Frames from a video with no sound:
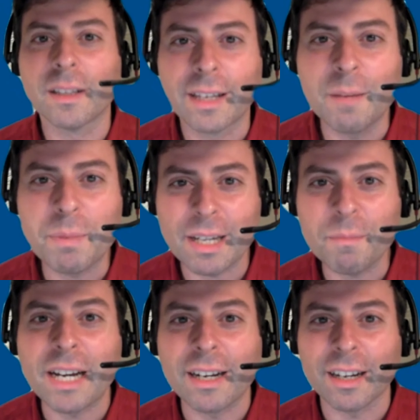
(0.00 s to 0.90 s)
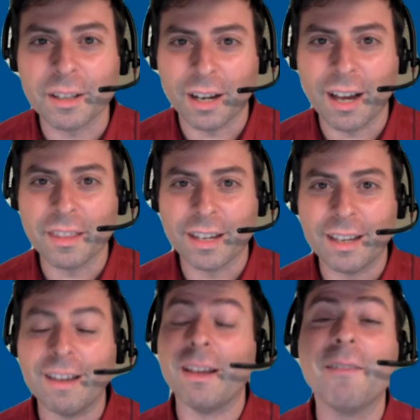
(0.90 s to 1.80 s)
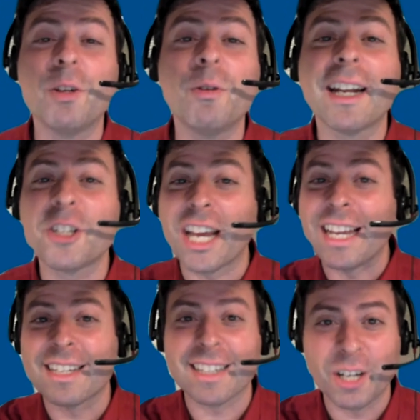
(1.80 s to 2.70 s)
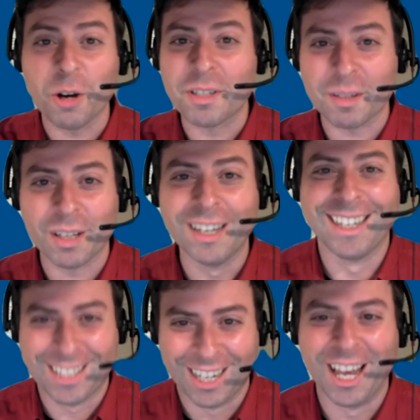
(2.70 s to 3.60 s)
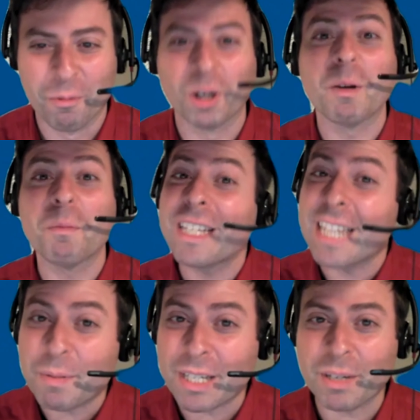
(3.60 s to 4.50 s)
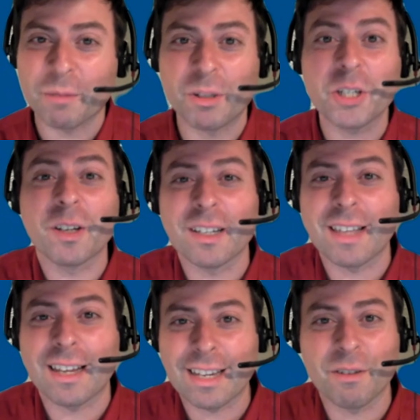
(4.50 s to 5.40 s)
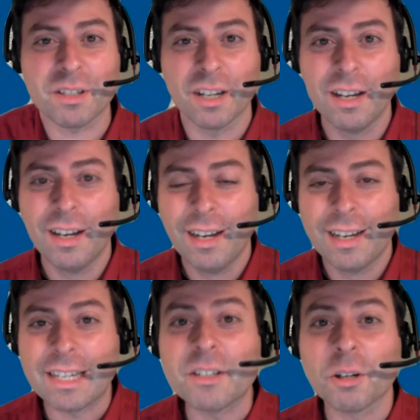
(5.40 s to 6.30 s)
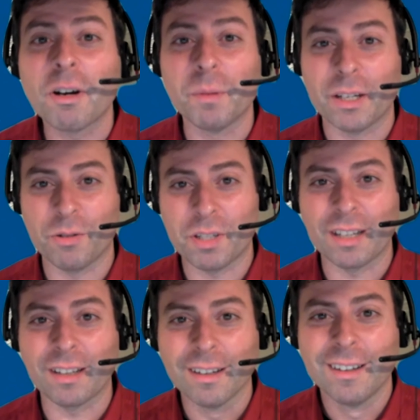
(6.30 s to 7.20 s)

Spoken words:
Keep us updated on if you get a chance, because I know it's a lot of work, but please keep us updated on what you're doing, because that sounds incredibly interesting.